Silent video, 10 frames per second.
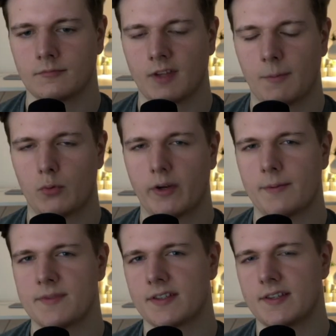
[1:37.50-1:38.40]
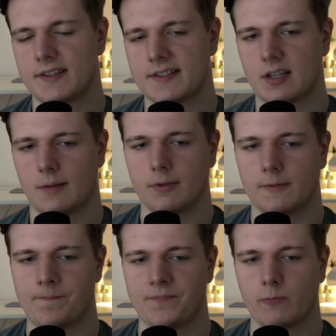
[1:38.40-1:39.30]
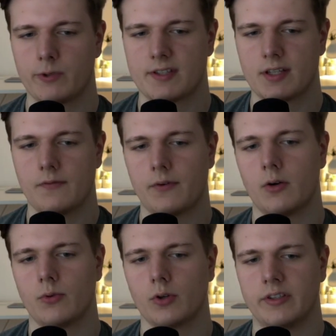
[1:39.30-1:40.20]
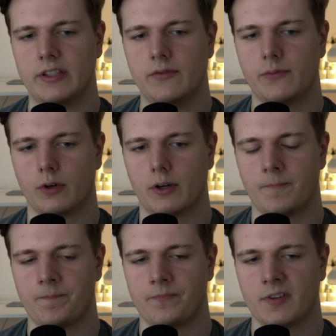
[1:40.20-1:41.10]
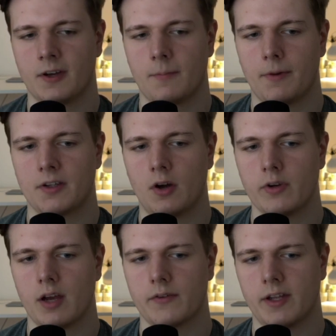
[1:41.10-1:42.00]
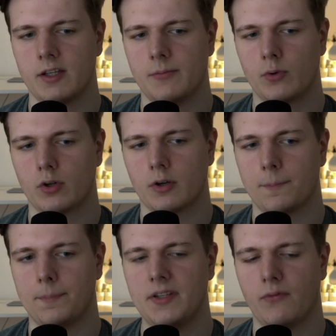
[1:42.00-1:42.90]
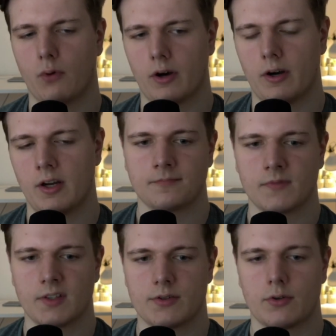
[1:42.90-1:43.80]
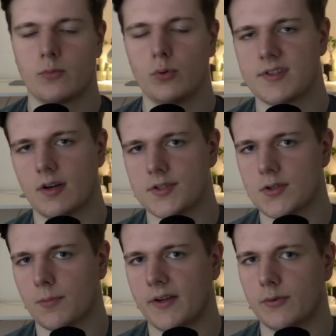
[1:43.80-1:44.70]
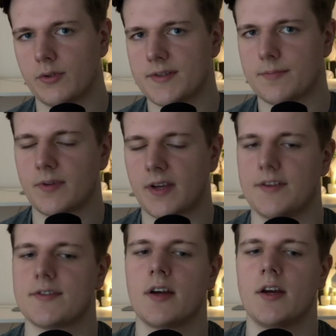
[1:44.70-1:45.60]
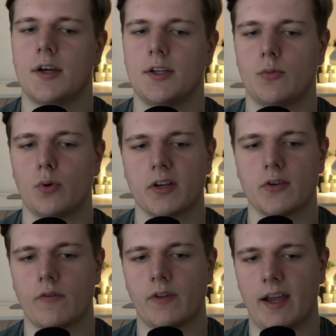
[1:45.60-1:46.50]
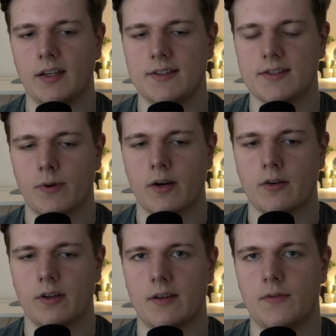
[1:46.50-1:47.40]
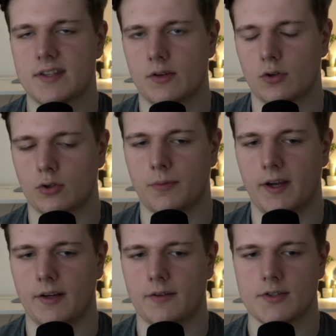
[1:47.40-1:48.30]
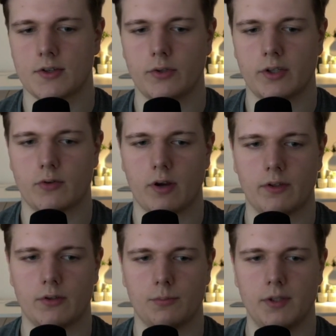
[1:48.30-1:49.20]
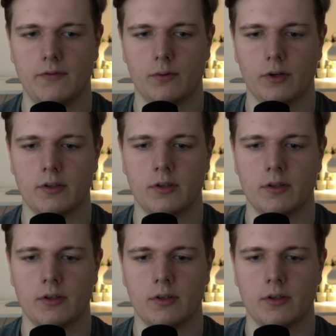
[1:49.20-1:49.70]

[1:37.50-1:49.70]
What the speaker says: But what happens in this example? We still have our rook on e4, but now you have an enemy rook on b4. So the rules also apply to this case. Your rook can travel any square if it's unoccupied. So you can travel to b4,